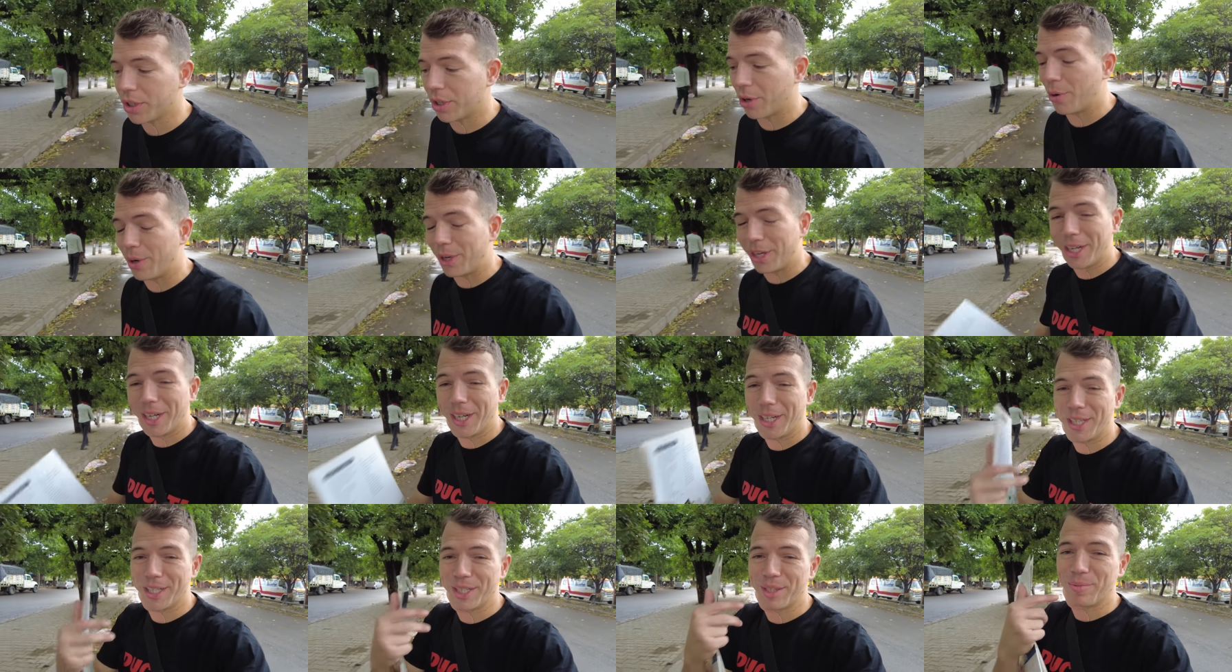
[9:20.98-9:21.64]
Sorry
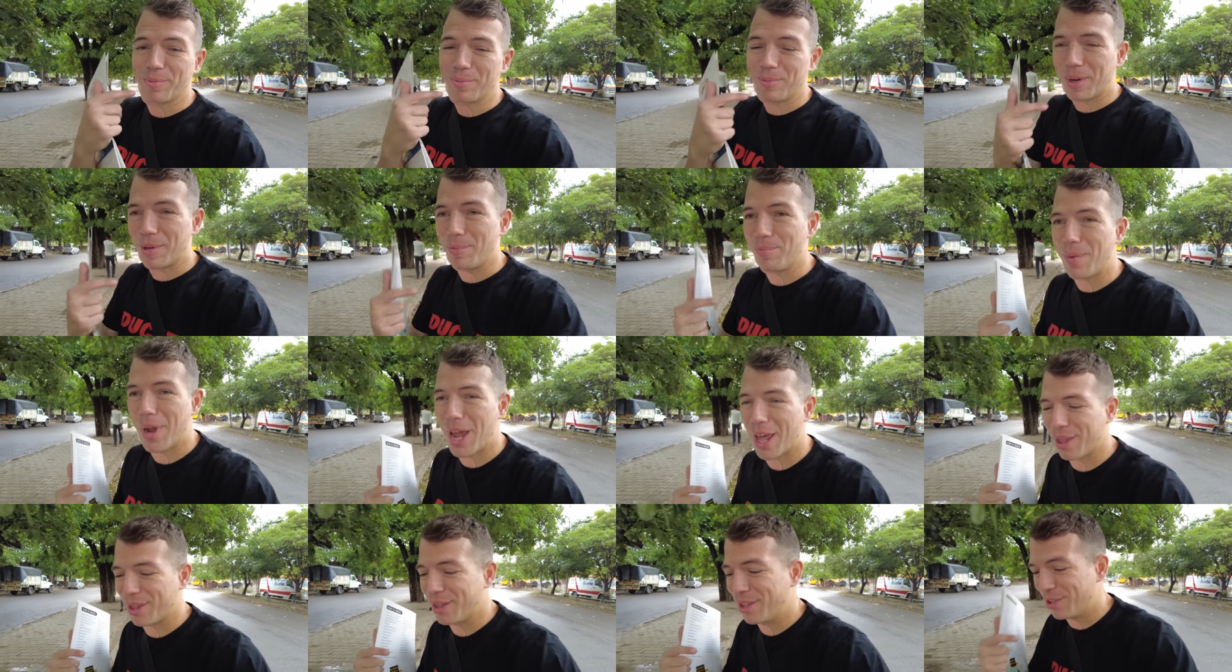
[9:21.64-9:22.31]
guys, uh, my
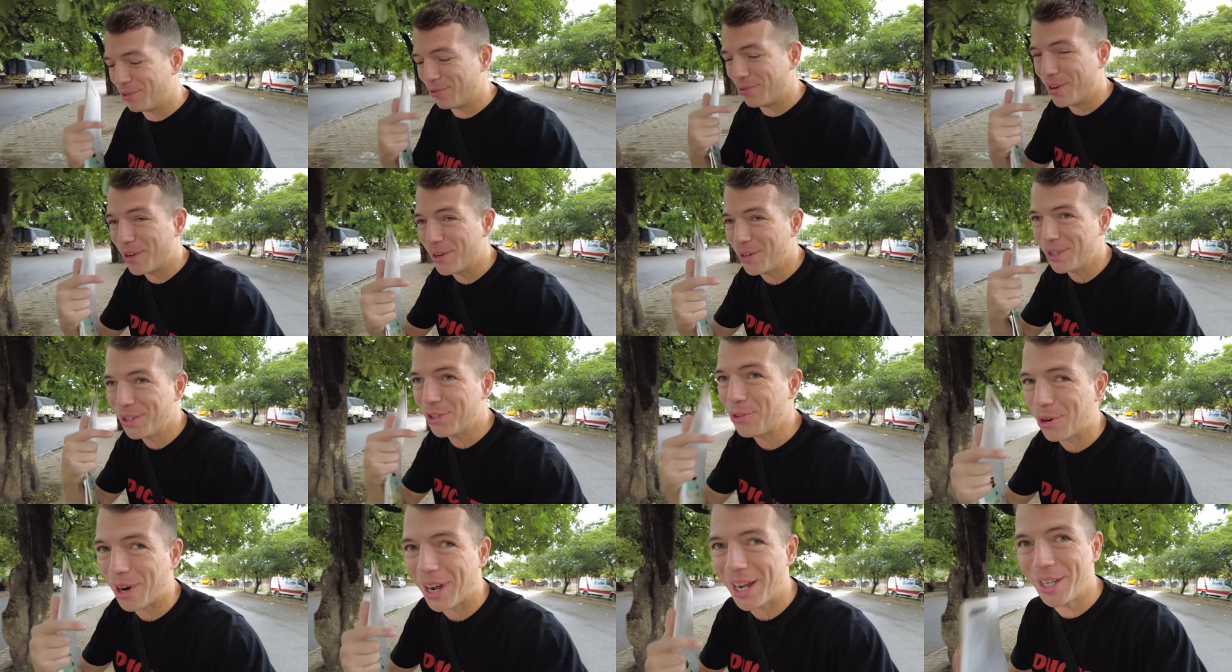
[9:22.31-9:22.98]
math is very
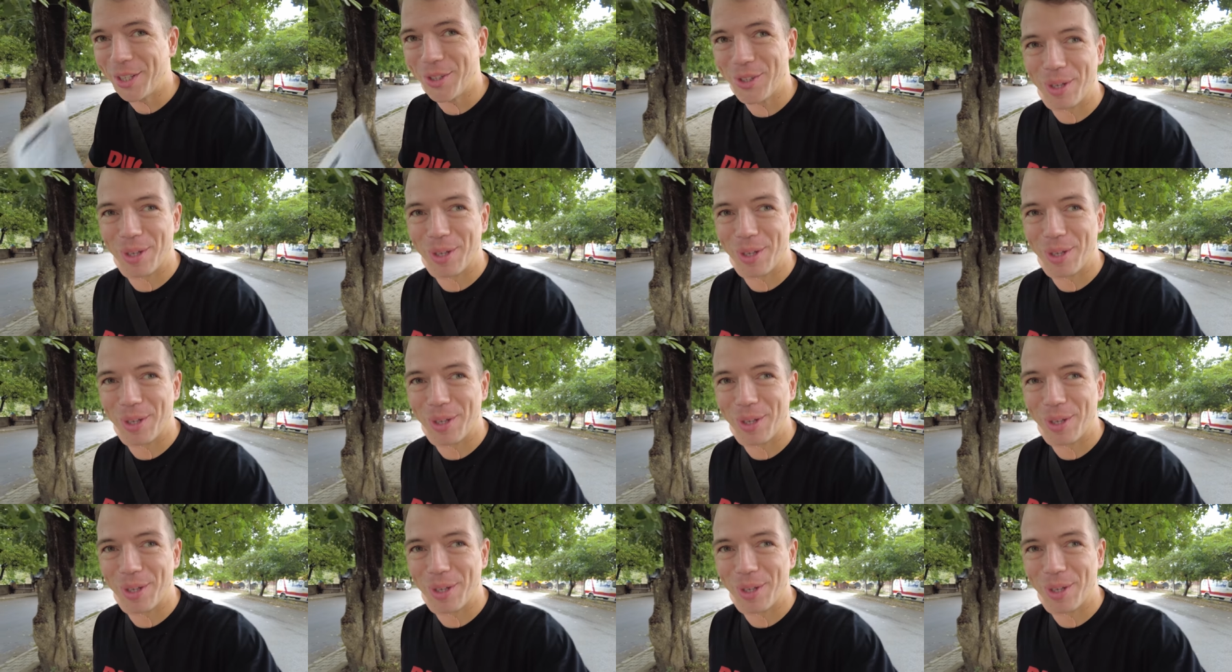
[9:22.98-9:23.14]
dry,